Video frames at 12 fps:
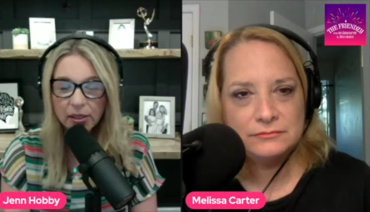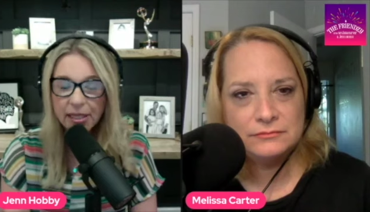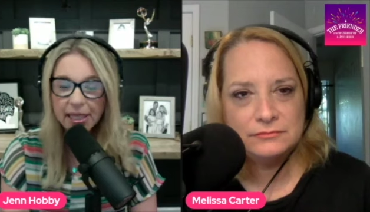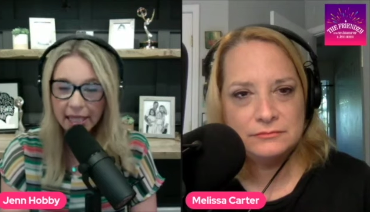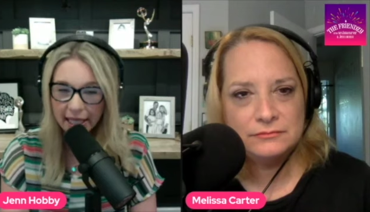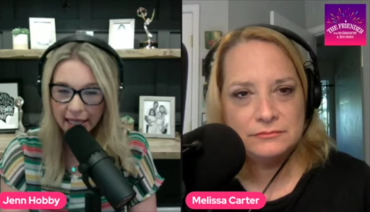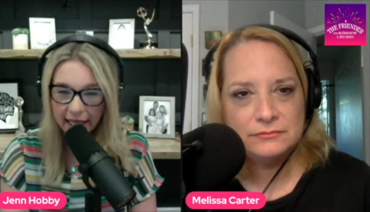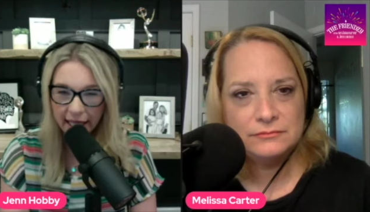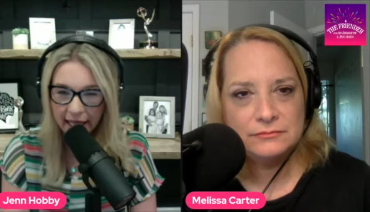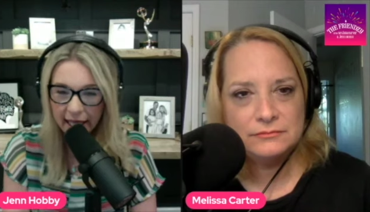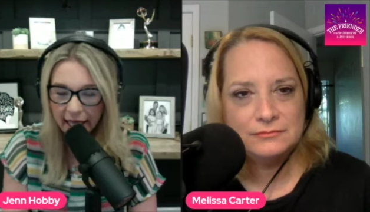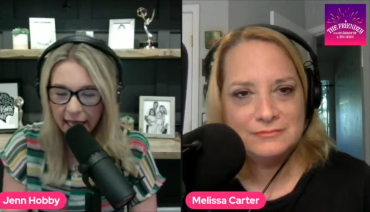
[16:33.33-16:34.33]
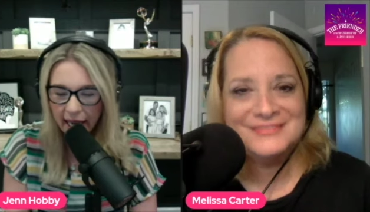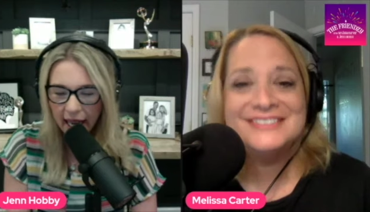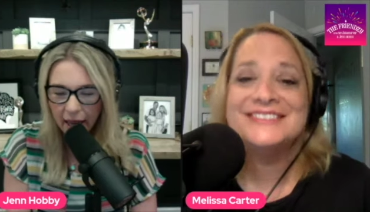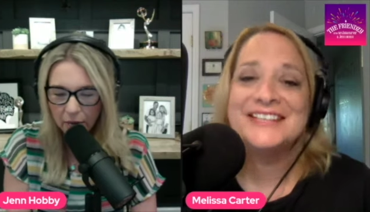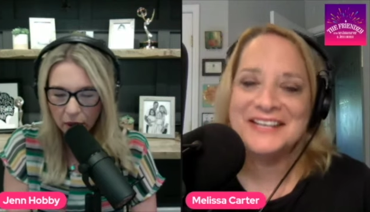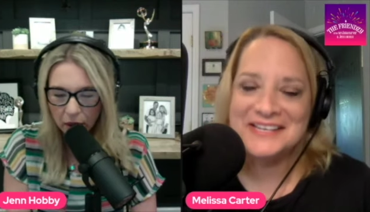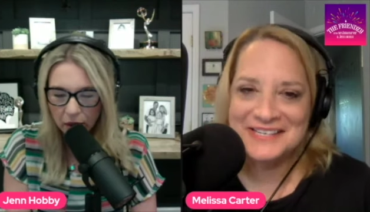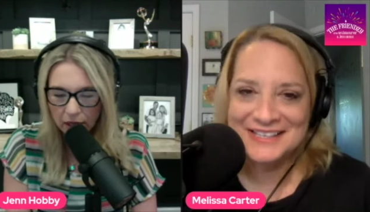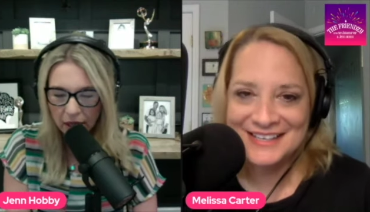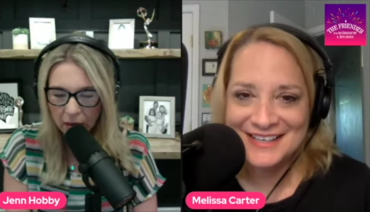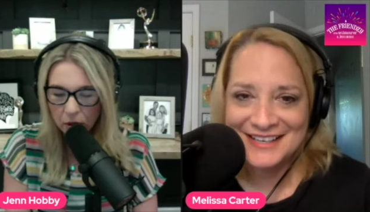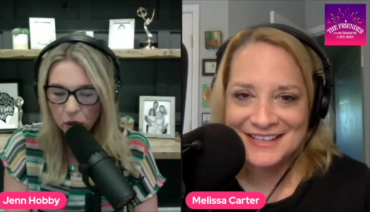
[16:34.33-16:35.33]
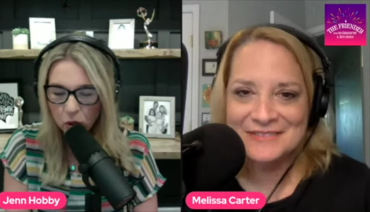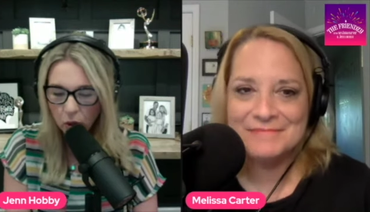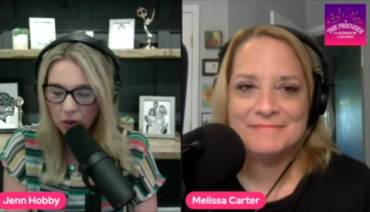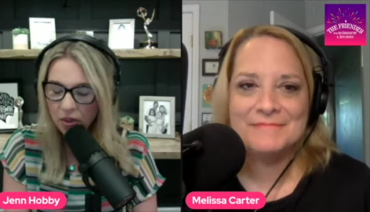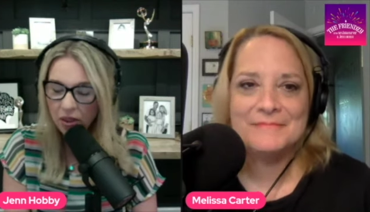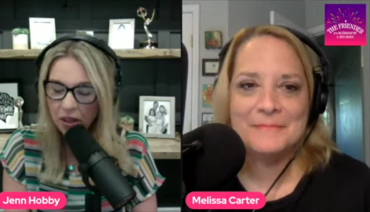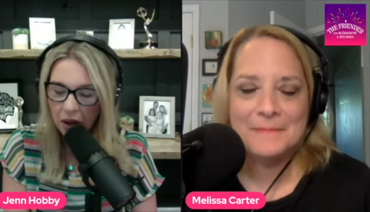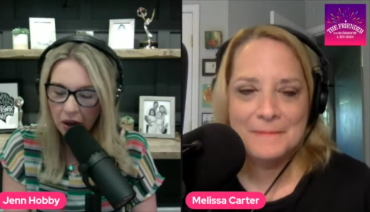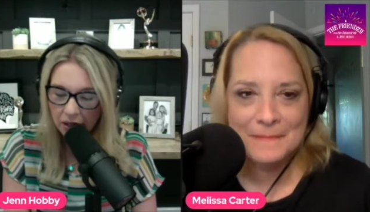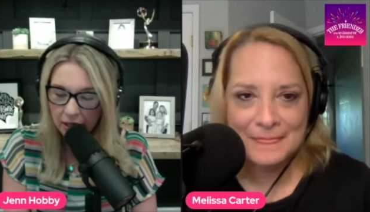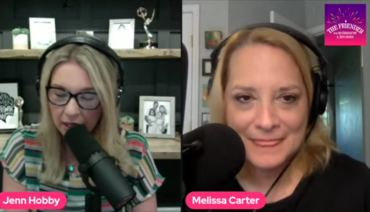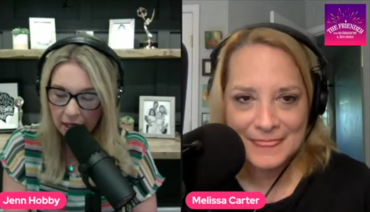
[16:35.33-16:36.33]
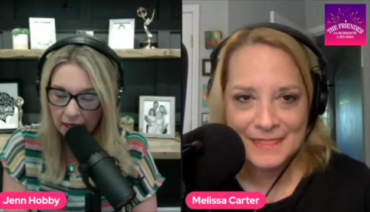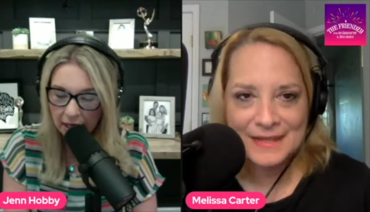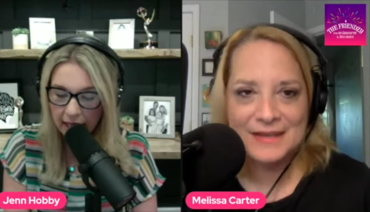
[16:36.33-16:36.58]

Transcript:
Speaker 1: Dee Dee, whose name was Dorothy Constance.